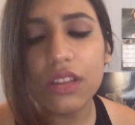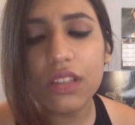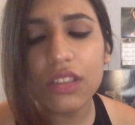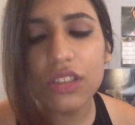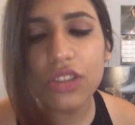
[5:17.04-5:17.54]

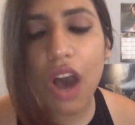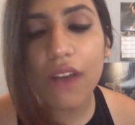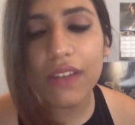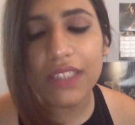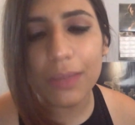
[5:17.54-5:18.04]
the
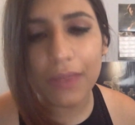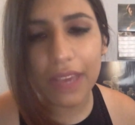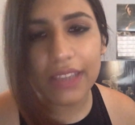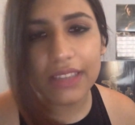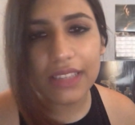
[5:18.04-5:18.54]
song was
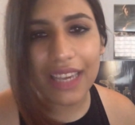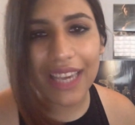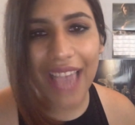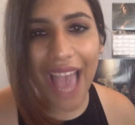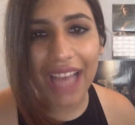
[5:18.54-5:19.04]

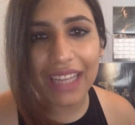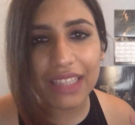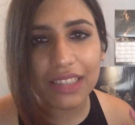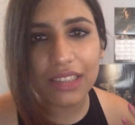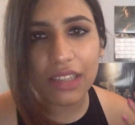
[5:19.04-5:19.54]
amazing
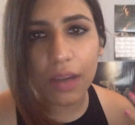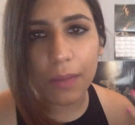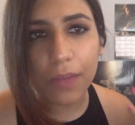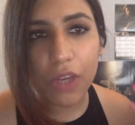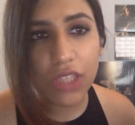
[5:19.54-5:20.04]
and
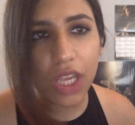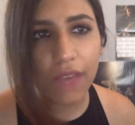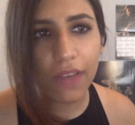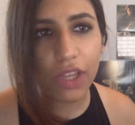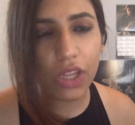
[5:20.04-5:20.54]
the
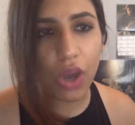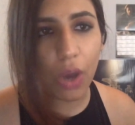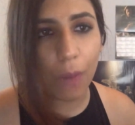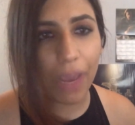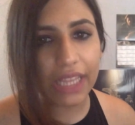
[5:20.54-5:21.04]
music
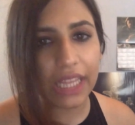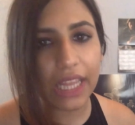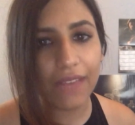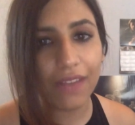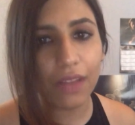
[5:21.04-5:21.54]
video made
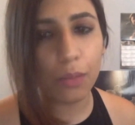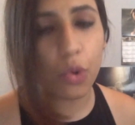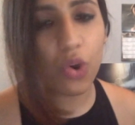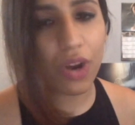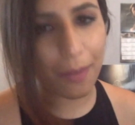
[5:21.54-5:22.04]
it even
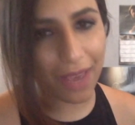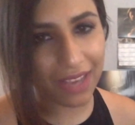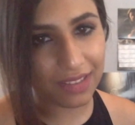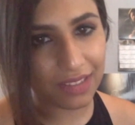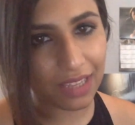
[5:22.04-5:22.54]
more
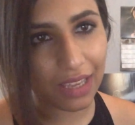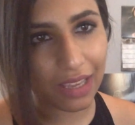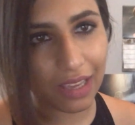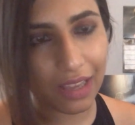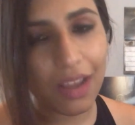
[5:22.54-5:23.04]

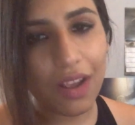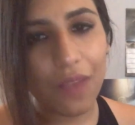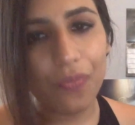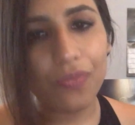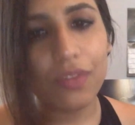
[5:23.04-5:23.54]
amazing
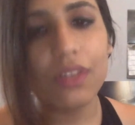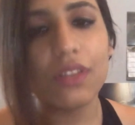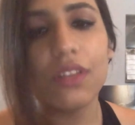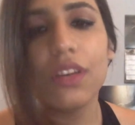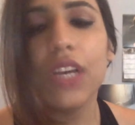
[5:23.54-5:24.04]

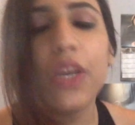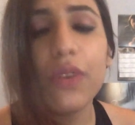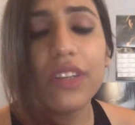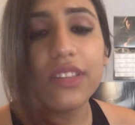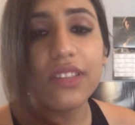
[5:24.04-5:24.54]

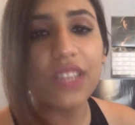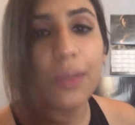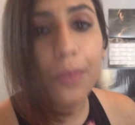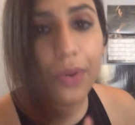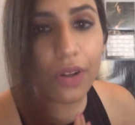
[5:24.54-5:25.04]
it was
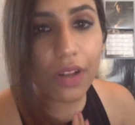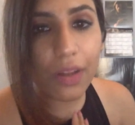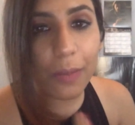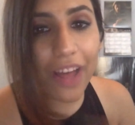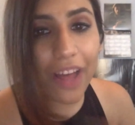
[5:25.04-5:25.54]
simple
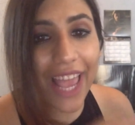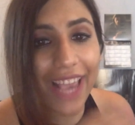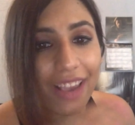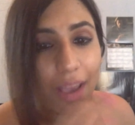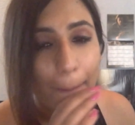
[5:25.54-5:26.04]
but
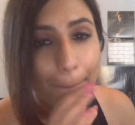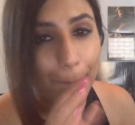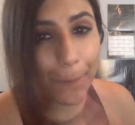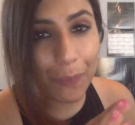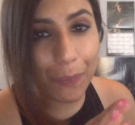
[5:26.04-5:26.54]
like
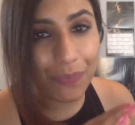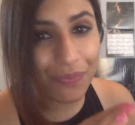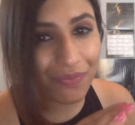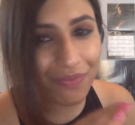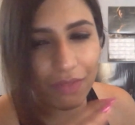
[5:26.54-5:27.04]

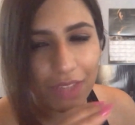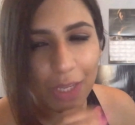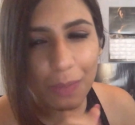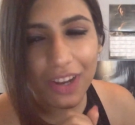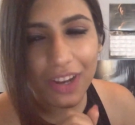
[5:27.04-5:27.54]

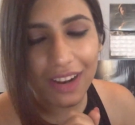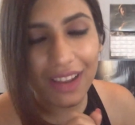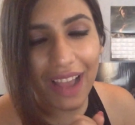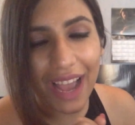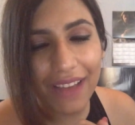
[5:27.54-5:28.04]

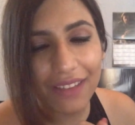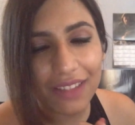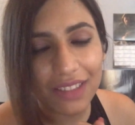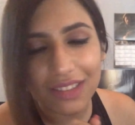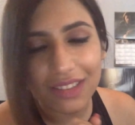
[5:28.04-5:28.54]
DPR
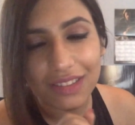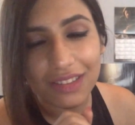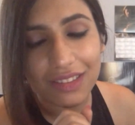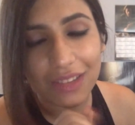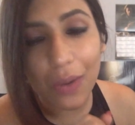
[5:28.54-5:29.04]
live
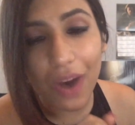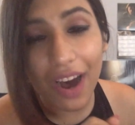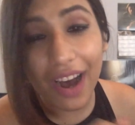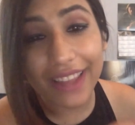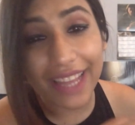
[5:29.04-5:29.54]
is so
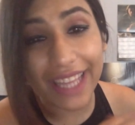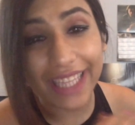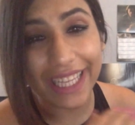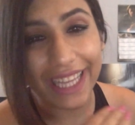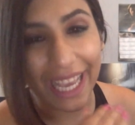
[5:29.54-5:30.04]
hot
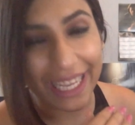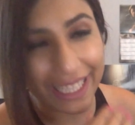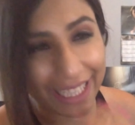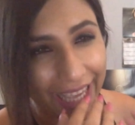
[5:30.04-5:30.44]
that he like